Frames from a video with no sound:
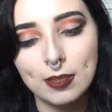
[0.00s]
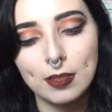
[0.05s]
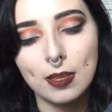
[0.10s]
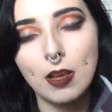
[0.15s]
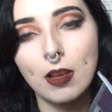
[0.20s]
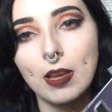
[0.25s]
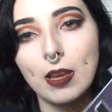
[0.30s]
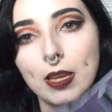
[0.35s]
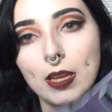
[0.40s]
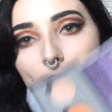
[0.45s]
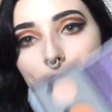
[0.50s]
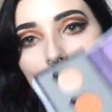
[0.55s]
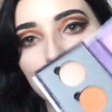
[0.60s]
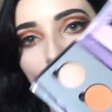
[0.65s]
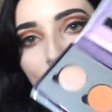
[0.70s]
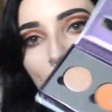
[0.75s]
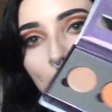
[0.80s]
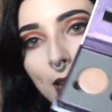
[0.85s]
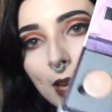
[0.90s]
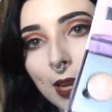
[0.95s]
inside
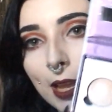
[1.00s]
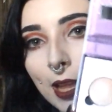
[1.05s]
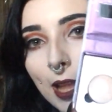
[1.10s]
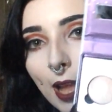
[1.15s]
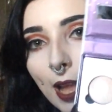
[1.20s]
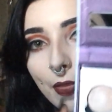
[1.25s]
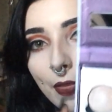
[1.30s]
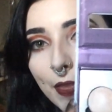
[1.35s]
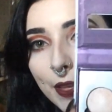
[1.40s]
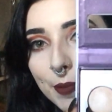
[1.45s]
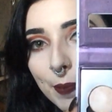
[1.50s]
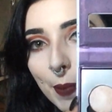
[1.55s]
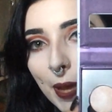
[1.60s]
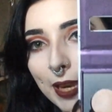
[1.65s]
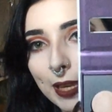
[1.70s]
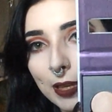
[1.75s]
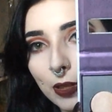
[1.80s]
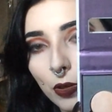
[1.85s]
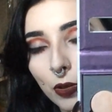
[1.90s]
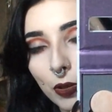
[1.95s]
and this
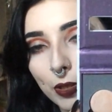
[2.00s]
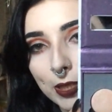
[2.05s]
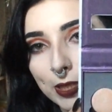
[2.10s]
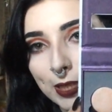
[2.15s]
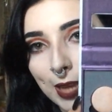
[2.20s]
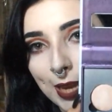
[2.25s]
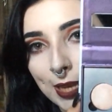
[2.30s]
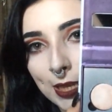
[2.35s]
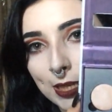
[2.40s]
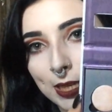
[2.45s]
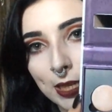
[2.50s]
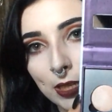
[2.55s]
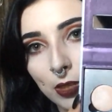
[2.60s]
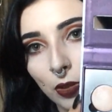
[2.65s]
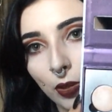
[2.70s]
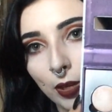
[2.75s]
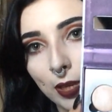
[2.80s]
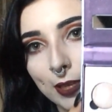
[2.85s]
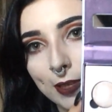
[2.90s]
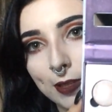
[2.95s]
palette cost
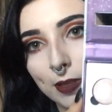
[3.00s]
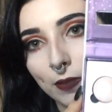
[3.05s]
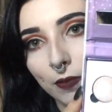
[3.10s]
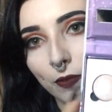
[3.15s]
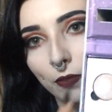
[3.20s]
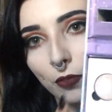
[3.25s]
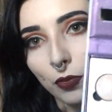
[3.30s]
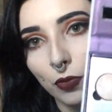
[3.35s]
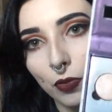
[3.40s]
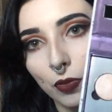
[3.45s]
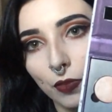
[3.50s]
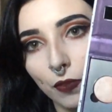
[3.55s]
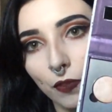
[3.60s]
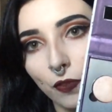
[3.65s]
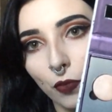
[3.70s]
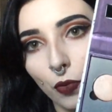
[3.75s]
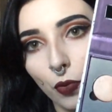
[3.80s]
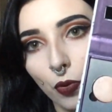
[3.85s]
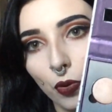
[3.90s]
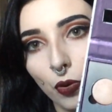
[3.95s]
$18 for
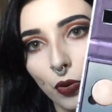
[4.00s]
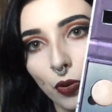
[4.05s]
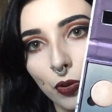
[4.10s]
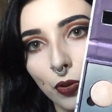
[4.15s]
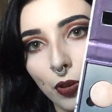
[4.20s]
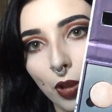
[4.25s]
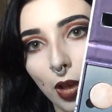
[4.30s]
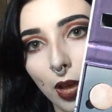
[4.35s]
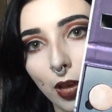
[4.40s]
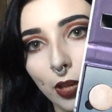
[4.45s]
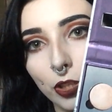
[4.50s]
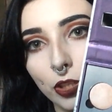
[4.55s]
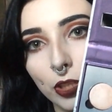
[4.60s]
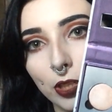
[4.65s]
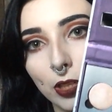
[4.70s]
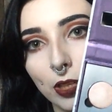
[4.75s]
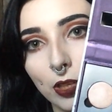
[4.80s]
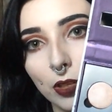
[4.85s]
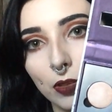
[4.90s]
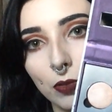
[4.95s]
four
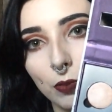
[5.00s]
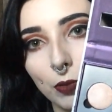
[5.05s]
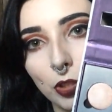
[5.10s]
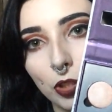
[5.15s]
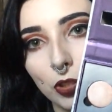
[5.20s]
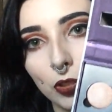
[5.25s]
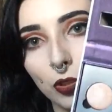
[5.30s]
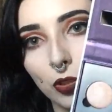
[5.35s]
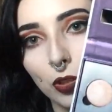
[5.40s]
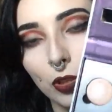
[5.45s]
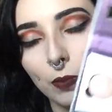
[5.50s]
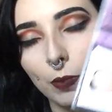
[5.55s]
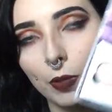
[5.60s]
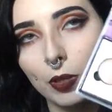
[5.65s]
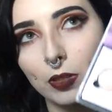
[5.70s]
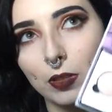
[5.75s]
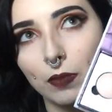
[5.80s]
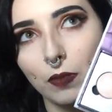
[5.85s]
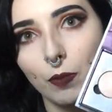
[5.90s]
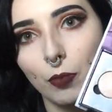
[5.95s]
eyeshadows, which is good
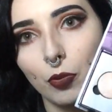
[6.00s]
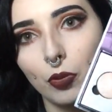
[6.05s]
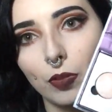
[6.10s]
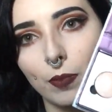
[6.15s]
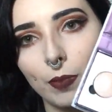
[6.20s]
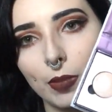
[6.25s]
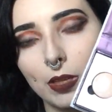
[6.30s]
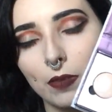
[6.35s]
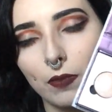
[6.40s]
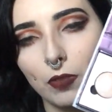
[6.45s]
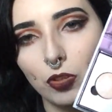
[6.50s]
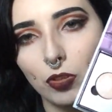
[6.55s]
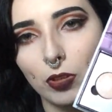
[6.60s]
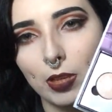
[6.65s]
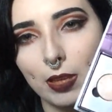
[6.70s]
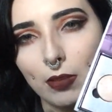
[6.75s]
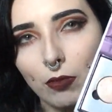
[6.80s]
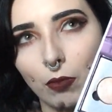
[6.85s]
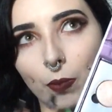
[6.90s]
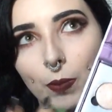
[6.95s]
because if you bought them
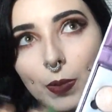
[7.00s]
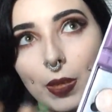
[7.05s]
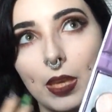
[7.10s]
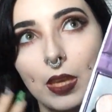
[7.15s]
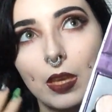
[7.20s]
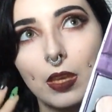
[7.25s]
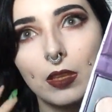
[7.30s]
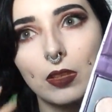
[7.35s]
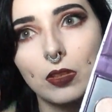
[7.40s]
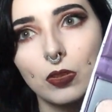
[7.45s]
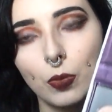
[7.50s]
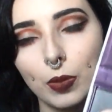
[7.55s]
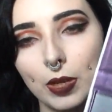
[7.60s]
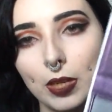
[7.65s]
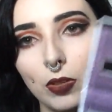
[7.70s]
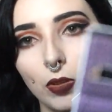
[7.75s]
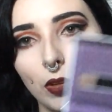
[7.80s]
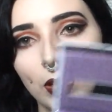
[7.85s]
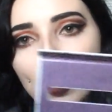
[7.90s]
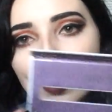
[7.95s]
individually it would be
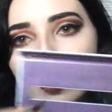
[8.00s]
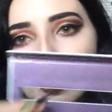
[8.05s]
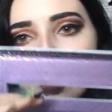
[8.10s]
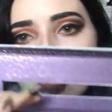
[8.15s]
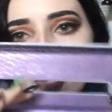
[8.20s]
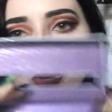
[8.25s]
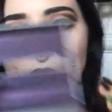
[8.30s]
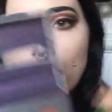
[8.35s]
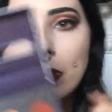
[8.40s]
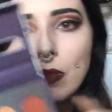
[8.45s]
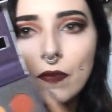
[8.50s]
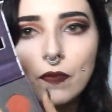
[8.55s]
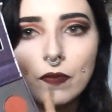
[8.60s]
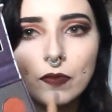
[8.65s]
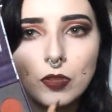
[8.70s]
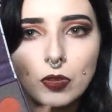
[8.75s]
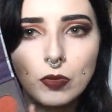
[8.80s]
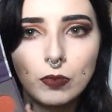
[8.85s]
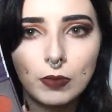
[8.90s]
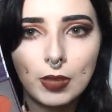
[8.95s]
$20. I don't know if
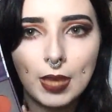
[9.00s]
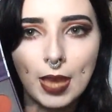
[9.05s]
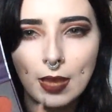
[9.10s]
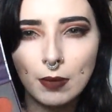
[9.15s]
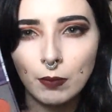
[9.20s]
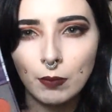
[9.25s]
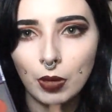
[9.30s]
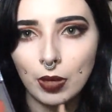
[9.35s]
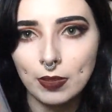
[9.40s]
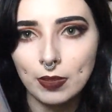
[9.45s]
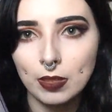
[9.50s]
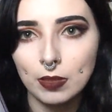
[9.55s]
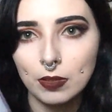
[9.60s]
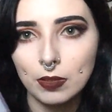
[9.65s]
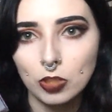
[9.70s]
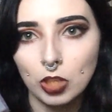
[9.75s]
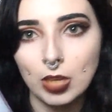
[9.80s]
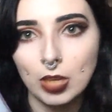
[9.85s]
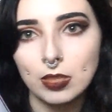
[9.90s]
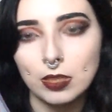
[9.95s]
you can buy
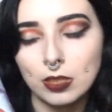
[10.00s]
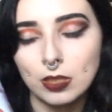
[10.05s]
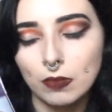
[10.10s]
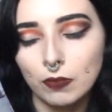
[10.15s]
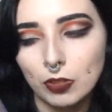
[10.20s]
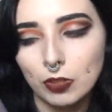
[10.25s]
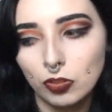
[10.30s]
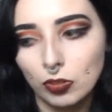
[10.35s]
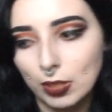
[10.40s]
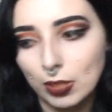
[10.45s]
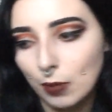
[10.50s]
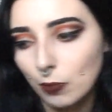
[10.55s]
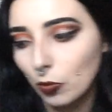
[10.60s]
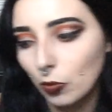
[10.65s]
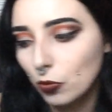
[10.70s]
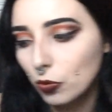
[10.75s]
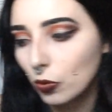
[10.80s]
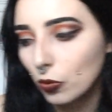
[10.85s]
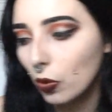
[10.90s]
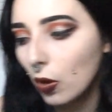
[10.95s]
these shades individually, I'm
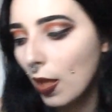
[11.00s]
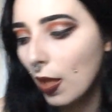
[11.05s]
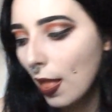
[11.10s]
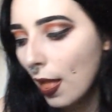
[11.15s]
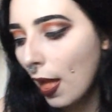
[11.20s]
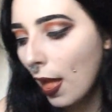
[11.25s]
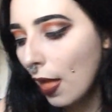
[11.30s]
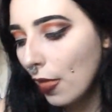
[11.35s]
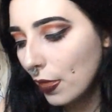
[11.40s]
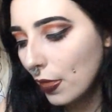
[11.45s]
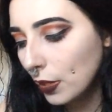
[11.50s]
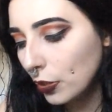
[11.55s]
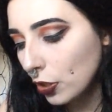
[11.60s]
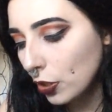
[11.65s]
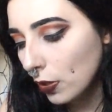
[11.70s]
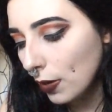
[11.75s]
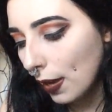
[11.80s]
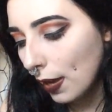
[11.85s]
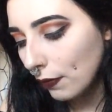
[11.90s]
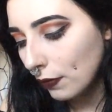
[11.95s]
not sure. They
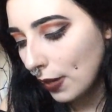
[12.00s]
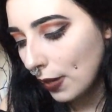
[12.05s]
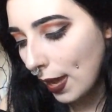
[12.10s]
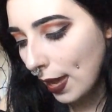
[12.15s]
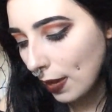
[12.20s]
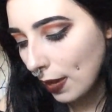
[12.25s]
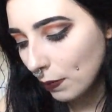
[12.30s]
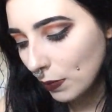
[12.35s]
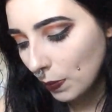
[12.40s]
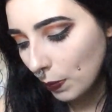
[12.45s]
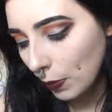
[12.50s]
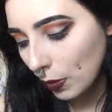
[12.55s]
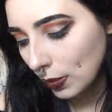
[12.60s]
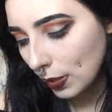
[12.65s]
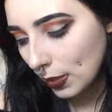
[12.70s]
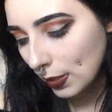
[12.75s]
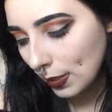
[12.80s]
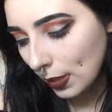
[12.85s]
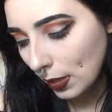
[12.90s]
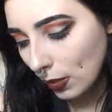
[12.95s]
do have names
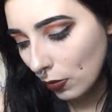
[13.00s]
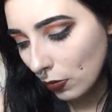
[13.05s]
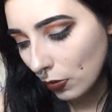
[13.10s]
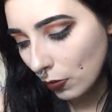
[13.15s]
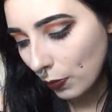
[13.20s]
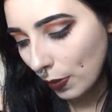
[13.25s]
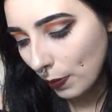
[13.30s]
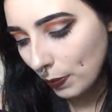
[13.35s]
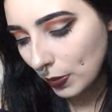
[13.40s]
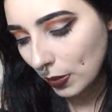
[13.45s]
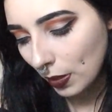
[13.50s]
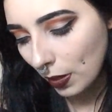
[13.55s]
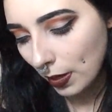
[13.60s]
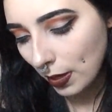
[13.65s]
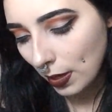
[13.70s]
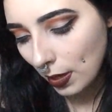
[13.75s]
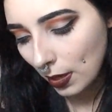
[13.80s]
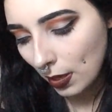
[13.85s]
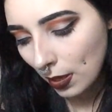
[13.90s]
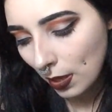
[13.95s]
because it said it on the
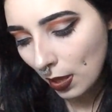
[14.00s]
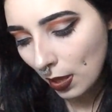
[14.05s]
website,